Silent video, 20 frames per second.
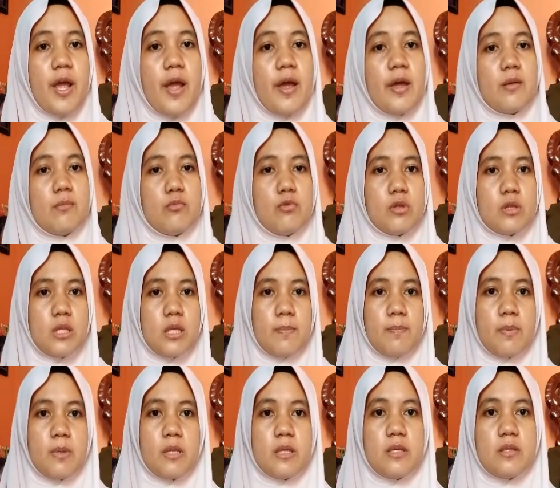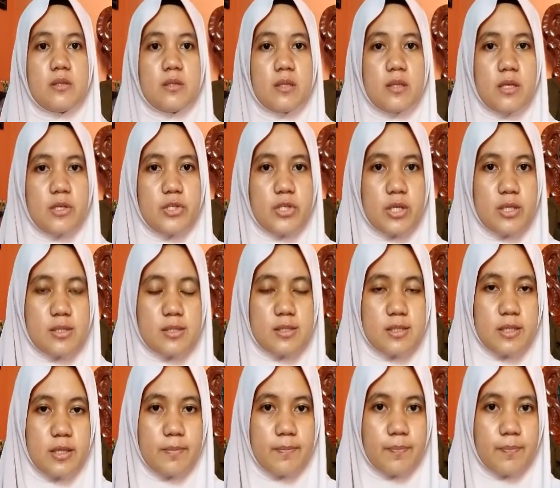and multiple intelligence.